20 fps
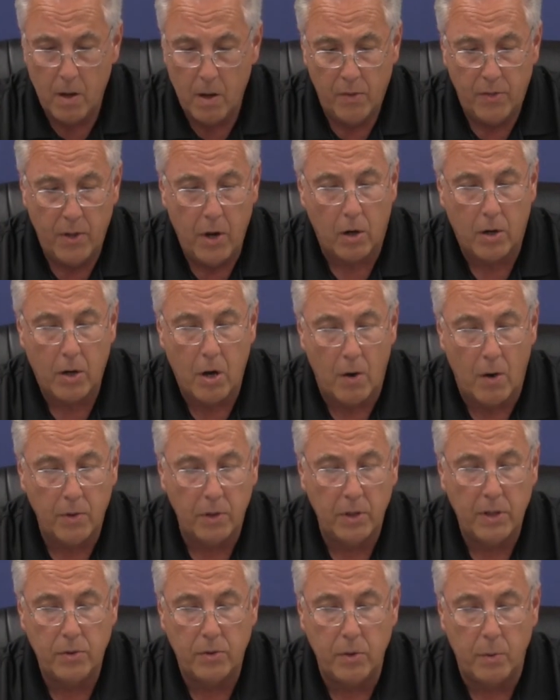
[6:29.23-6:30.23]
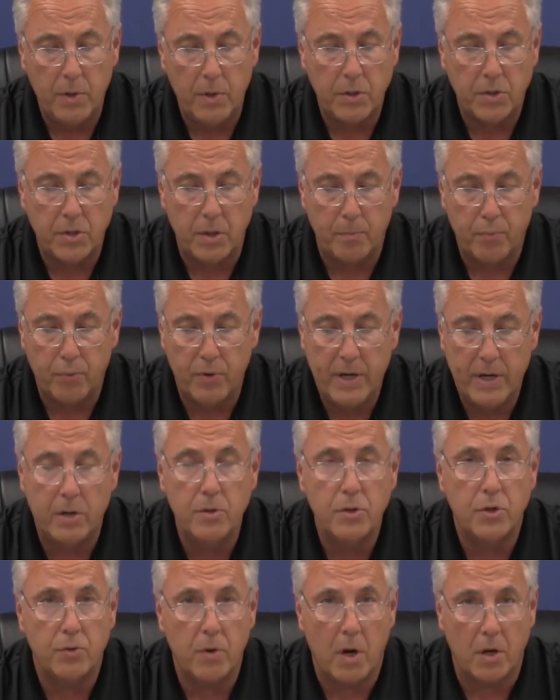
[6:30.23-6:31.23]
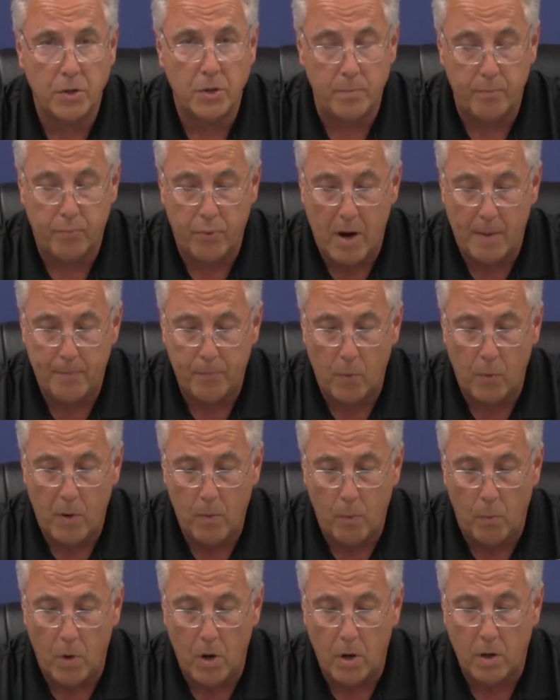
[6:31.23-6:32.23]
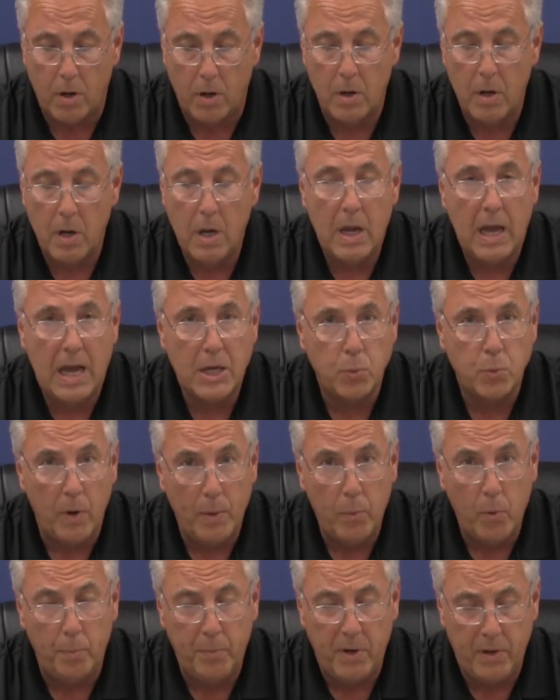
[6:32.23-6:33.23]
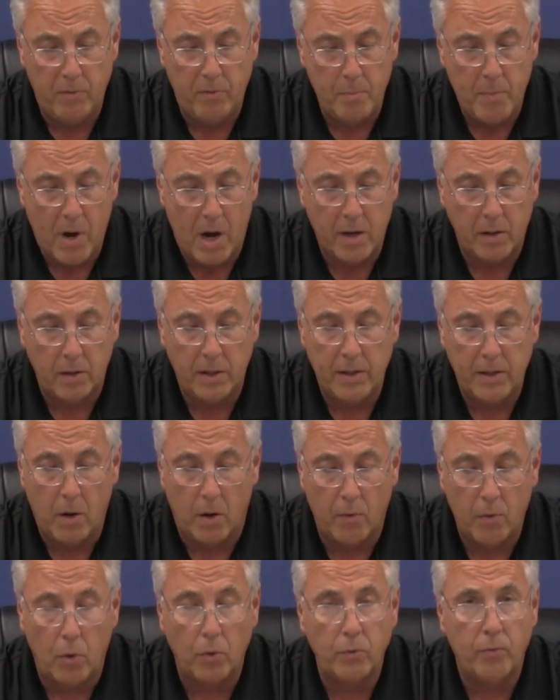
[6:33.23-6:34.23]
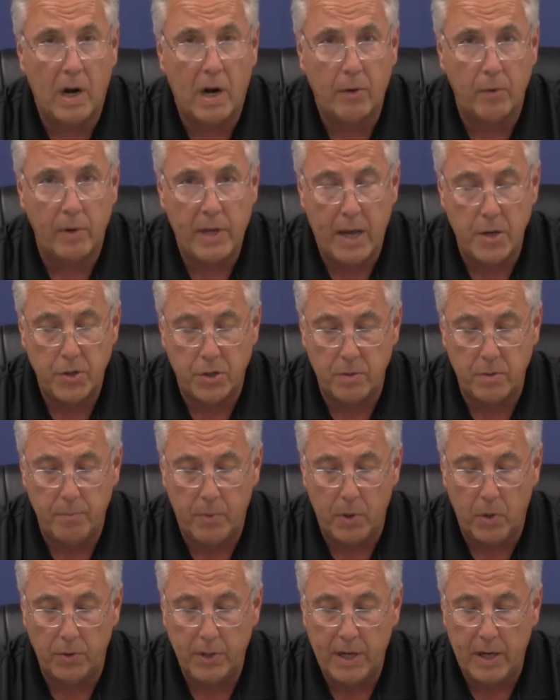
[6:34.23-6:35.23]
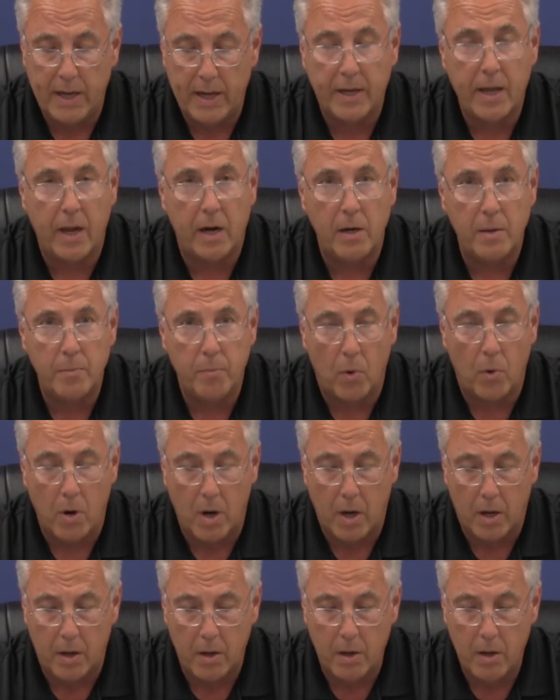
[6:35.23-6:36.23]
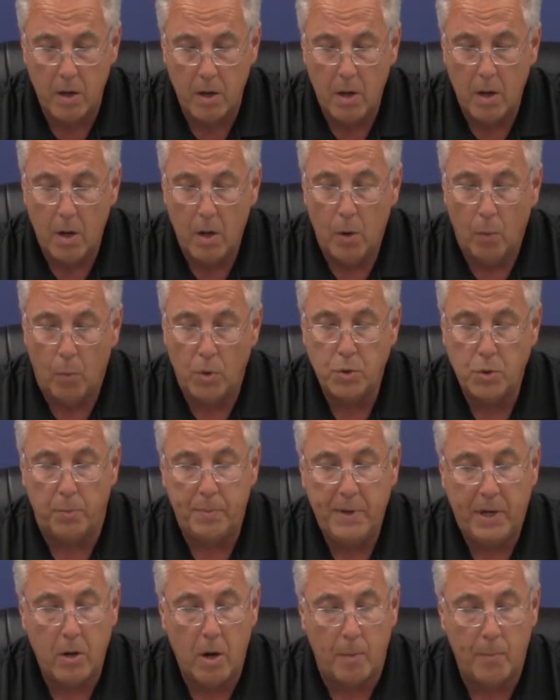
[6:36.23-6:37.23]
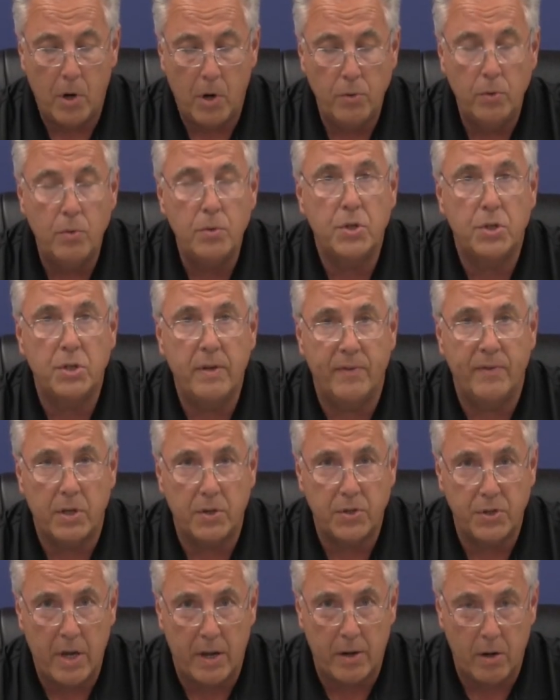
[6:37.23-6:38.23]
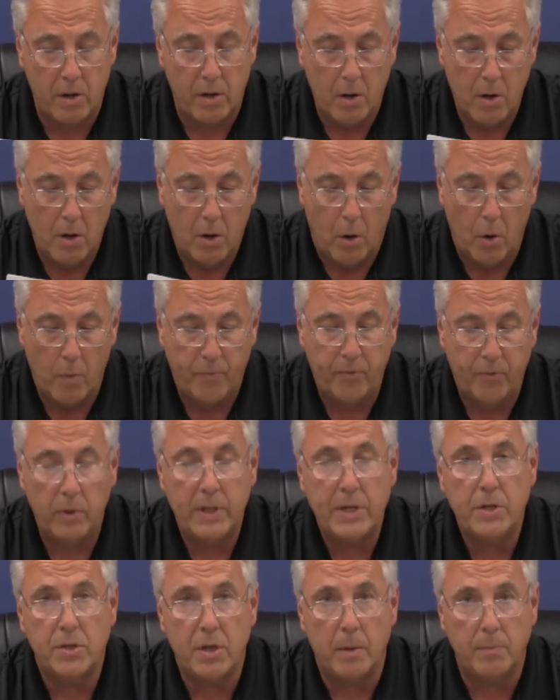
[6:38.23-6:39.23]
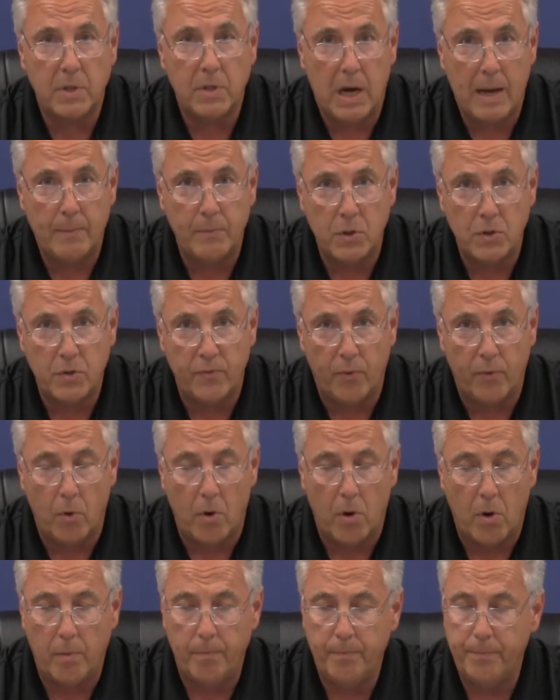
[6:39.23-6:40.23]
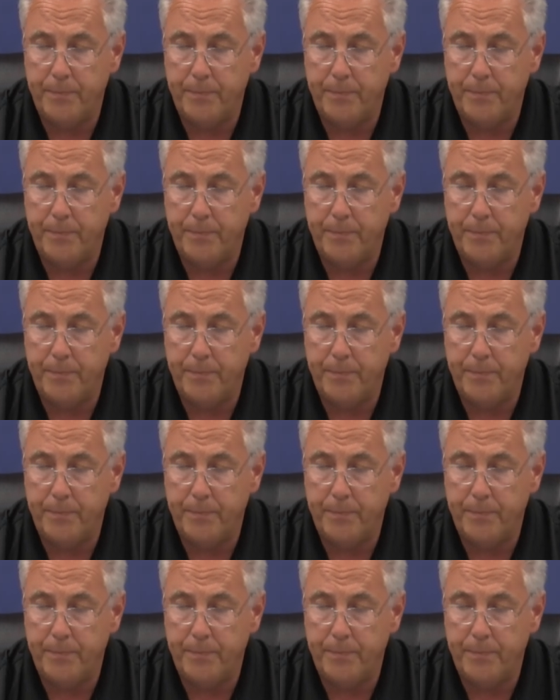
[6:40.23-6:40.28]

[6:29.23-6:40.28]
They are currently doing some pre-construction prep work as we will be remodeling our old recreation building at Kennedy Park, which will become our new civic center, hopefully sometime this fall.